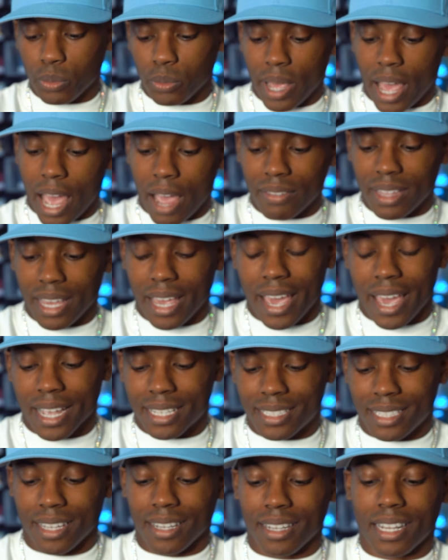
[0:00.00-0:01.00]
we have the
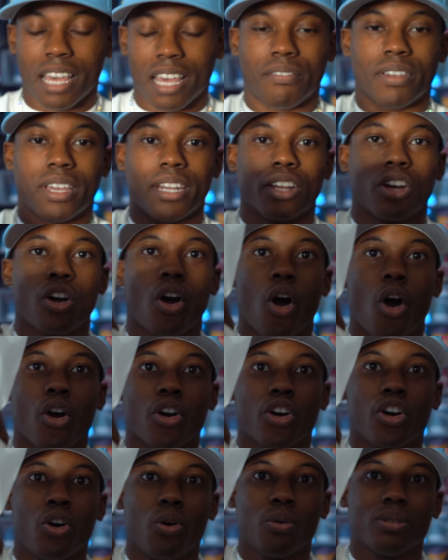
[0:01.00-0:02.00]
X eleven
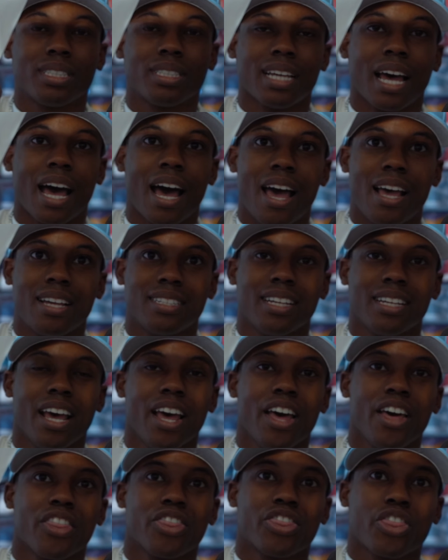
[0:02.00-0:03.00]
cargo size
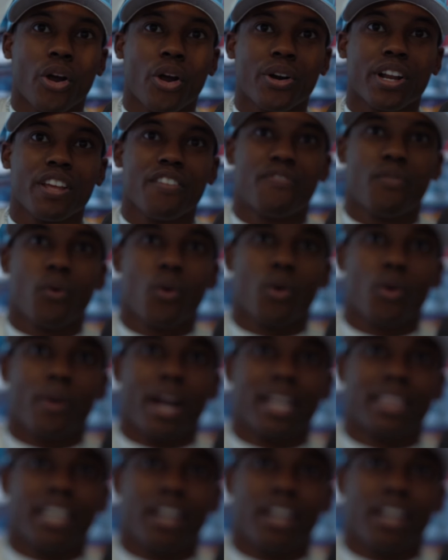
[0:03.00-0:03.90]
thirty-four right